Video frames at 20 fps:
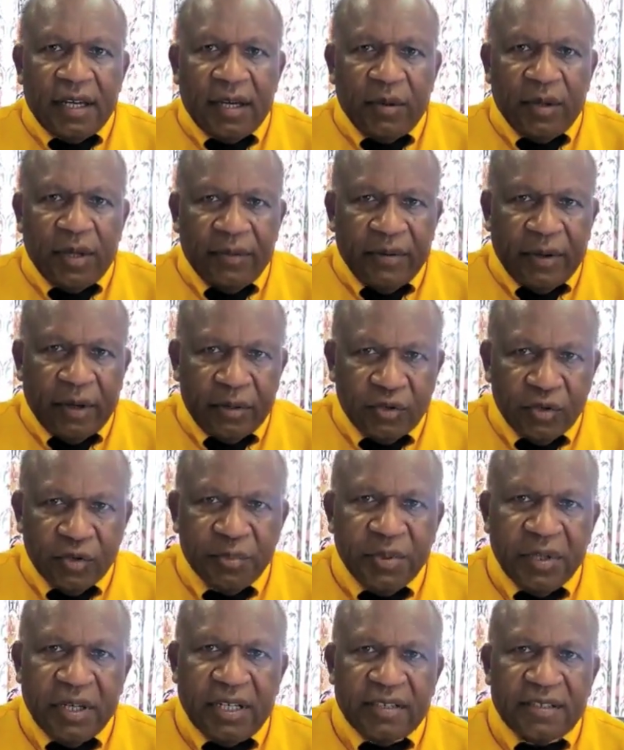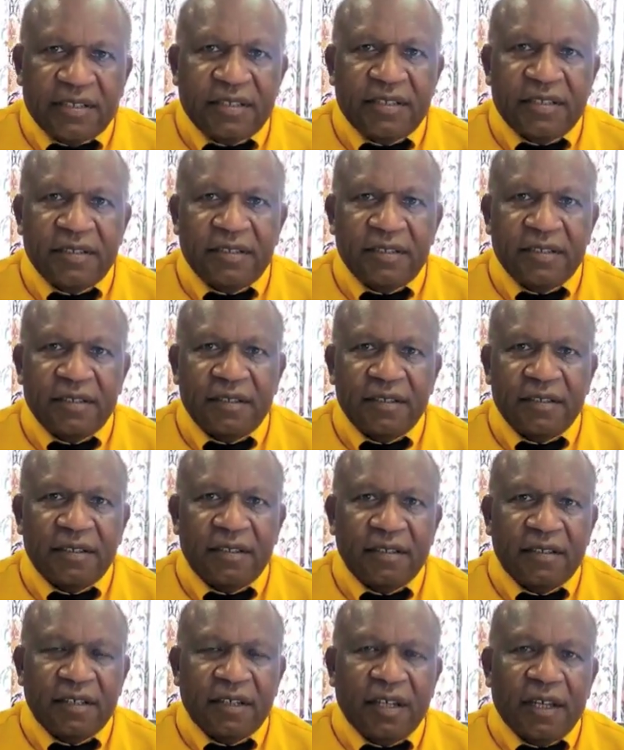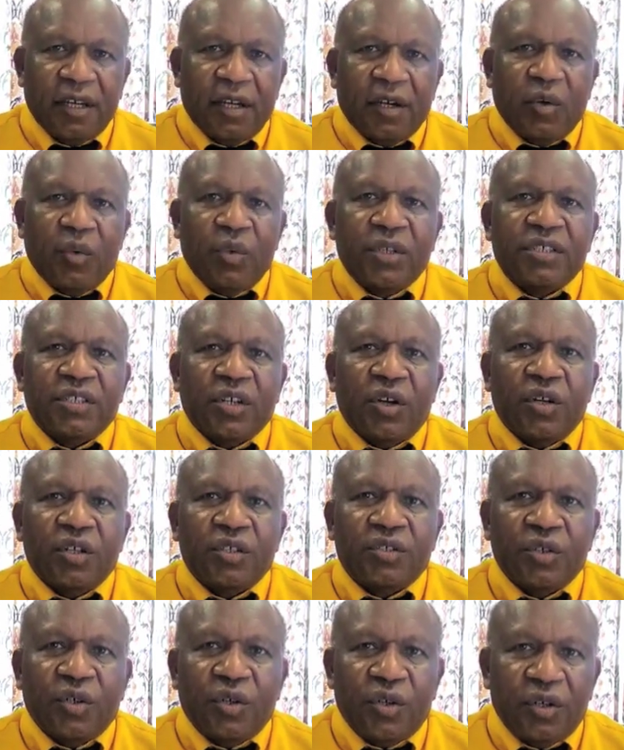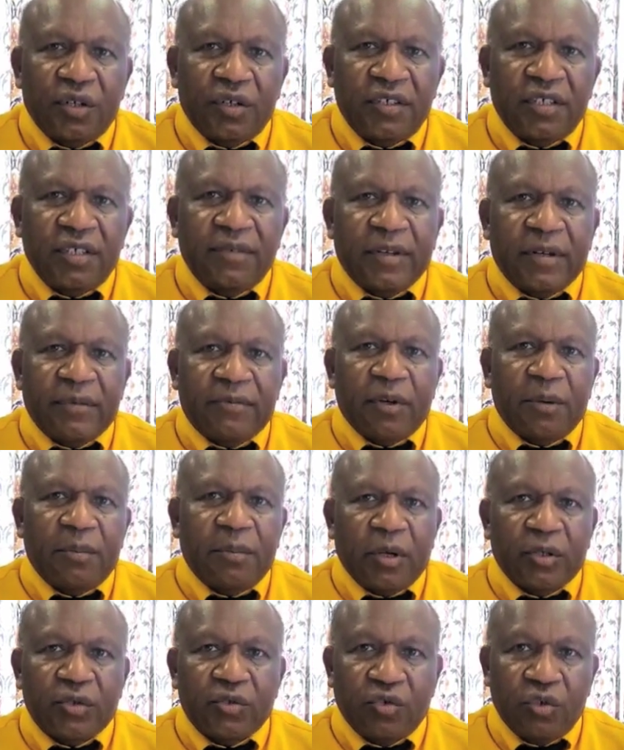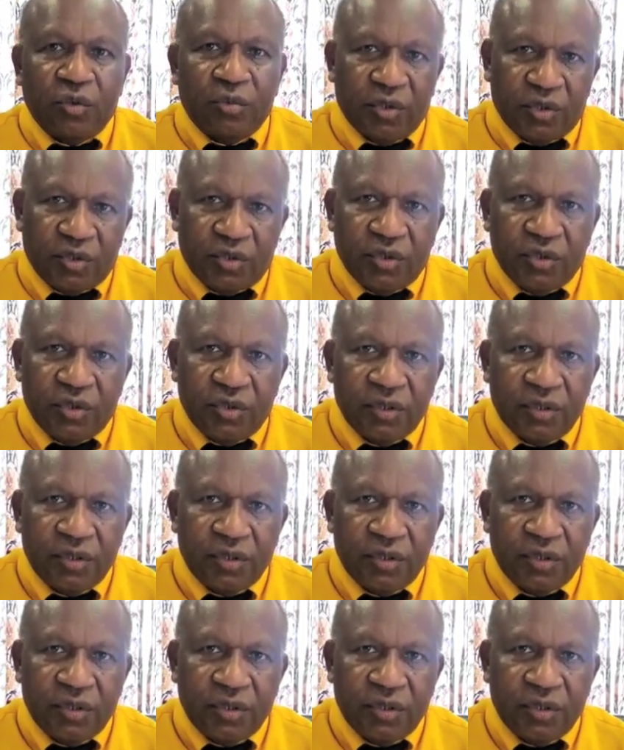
We have our two pillars, which are also driven from our school motto,